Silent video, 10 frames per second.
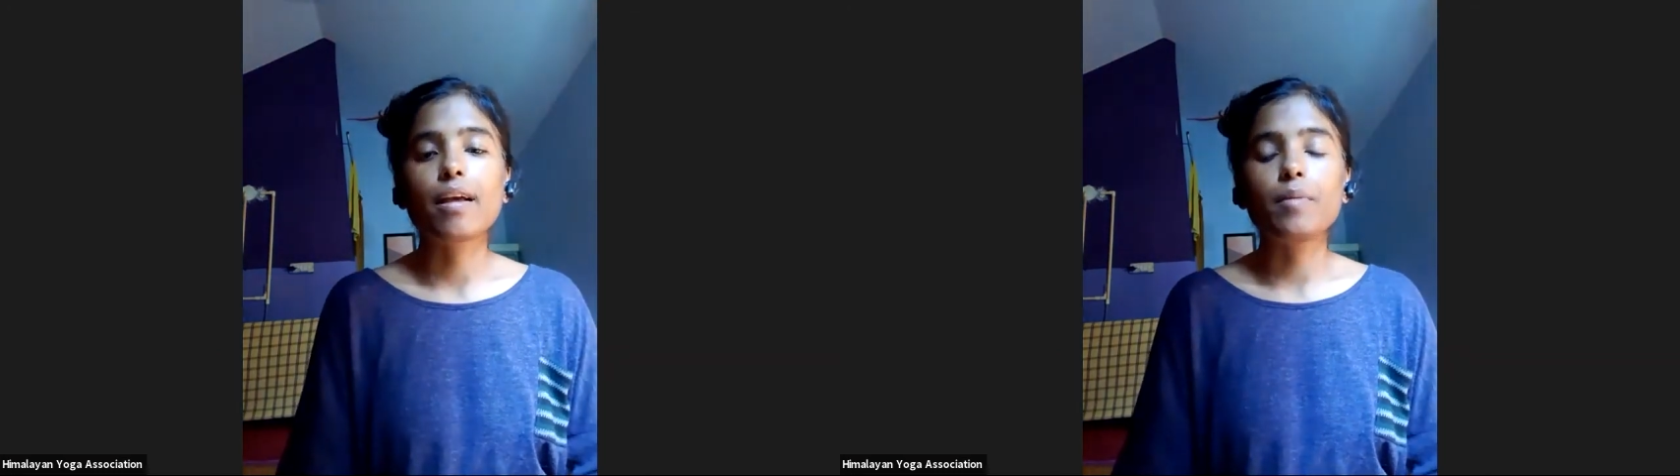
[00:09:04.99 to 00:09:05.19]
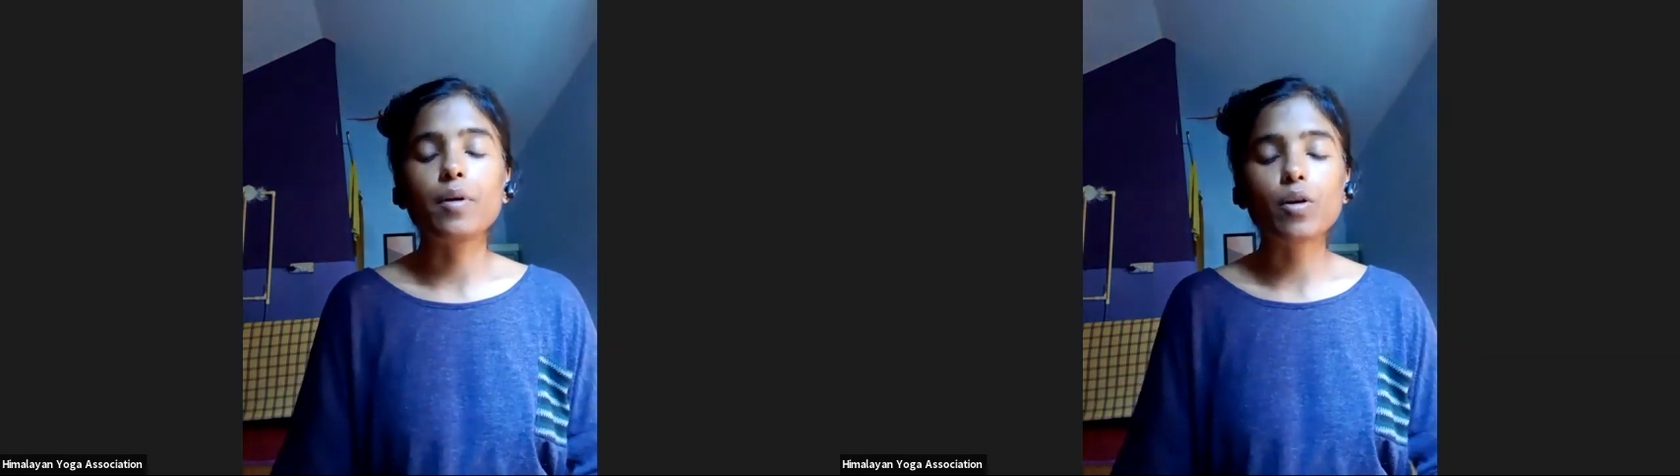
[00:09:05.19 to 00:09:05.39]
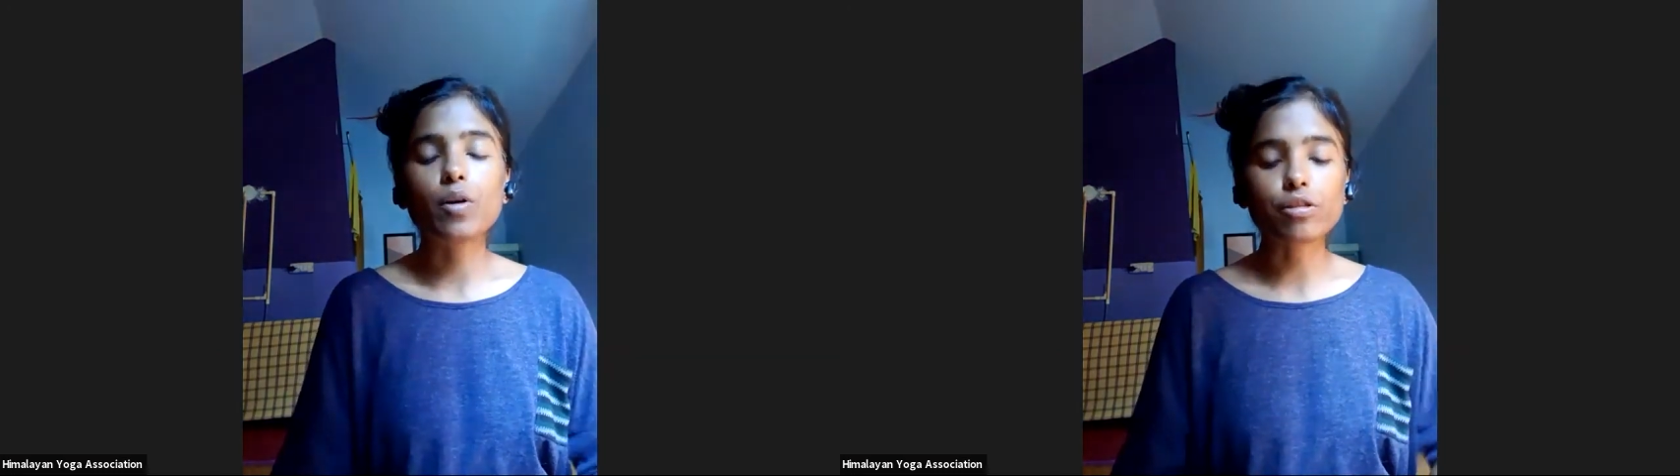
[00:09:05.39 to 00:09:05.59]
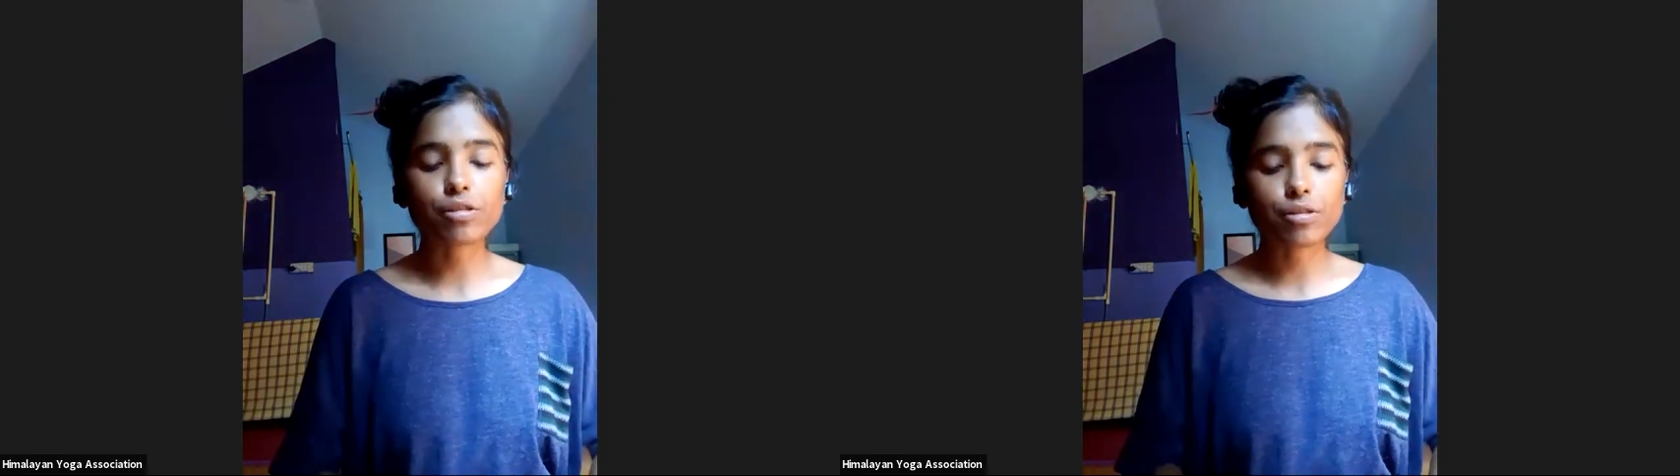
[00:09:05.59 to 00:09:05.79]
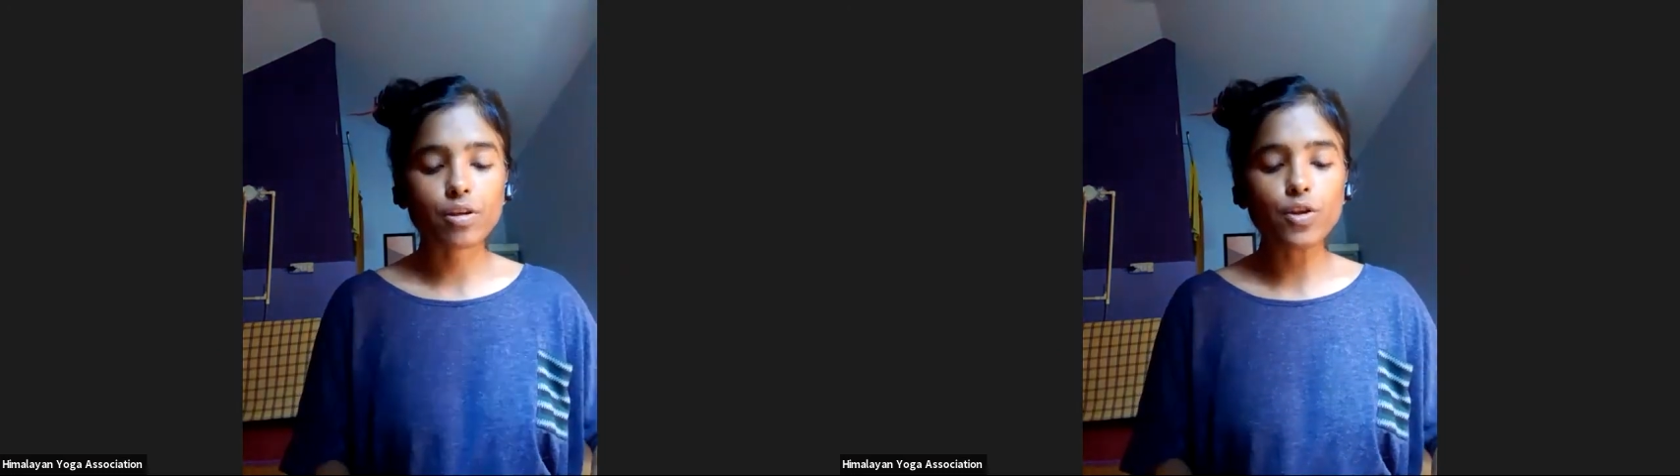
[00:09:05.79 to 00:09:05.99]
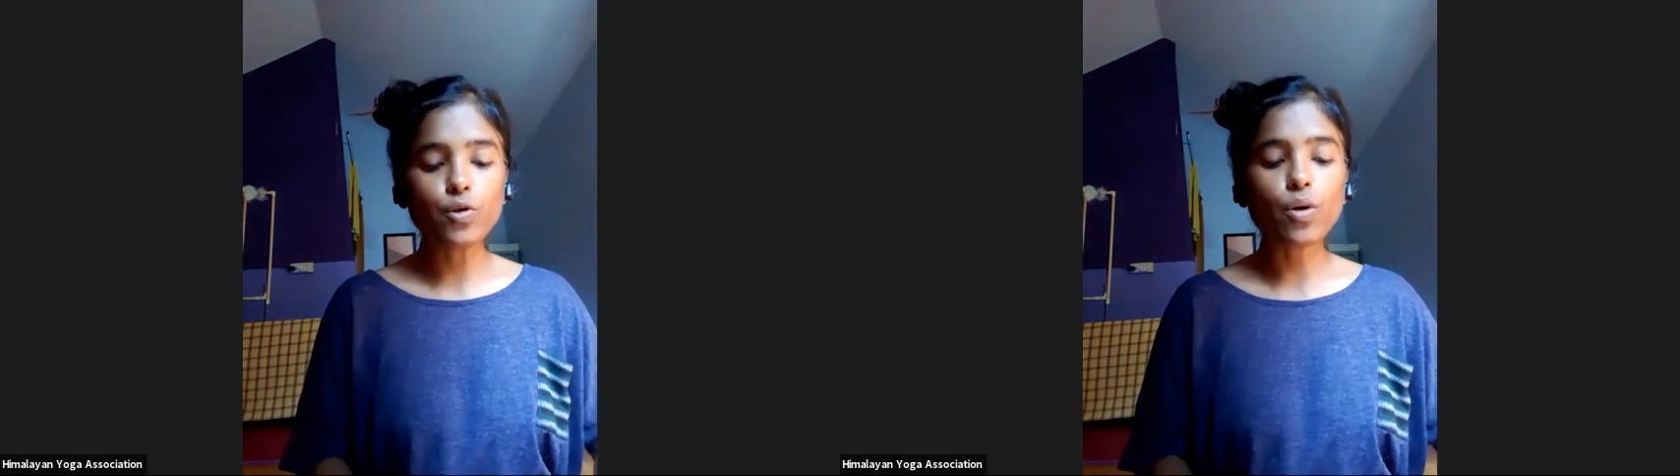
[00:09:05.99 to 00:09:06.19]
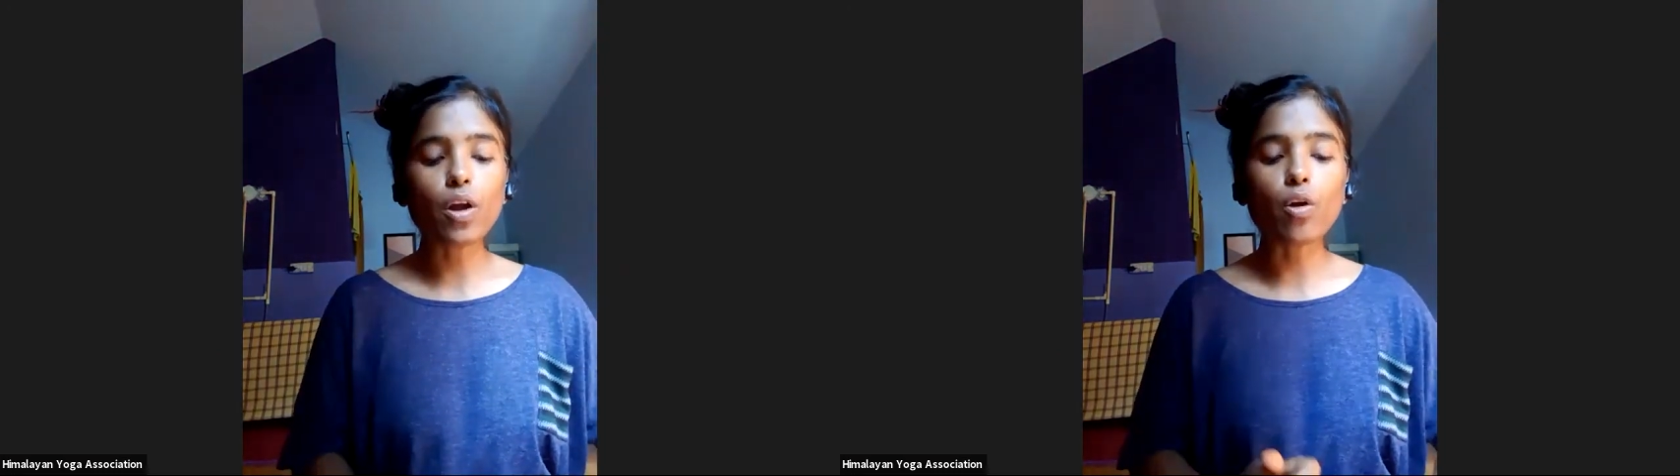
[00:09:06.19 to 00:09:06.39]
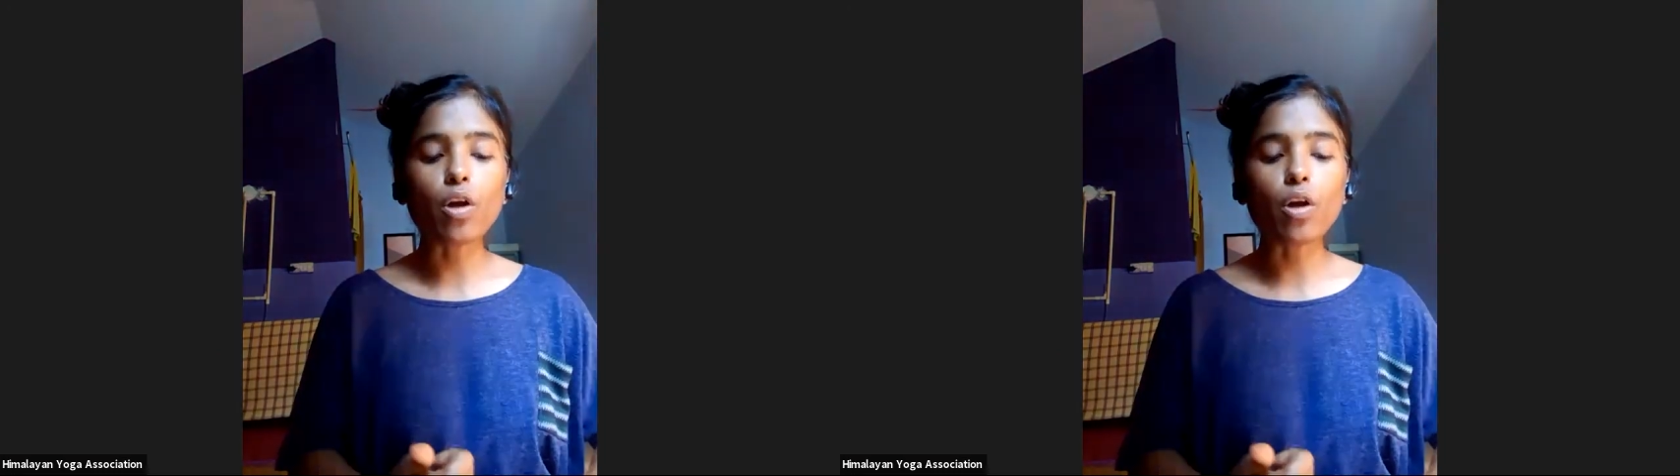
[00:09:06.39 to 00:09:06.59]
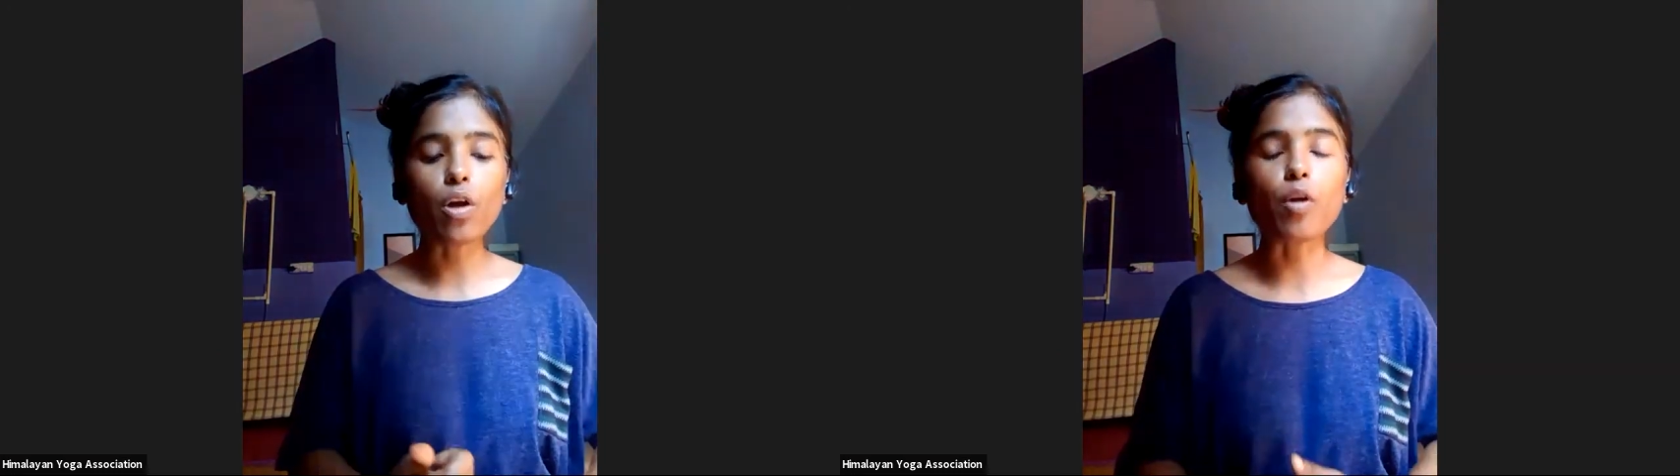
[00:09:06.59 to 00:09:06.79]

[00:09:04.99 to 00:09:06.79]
because you are not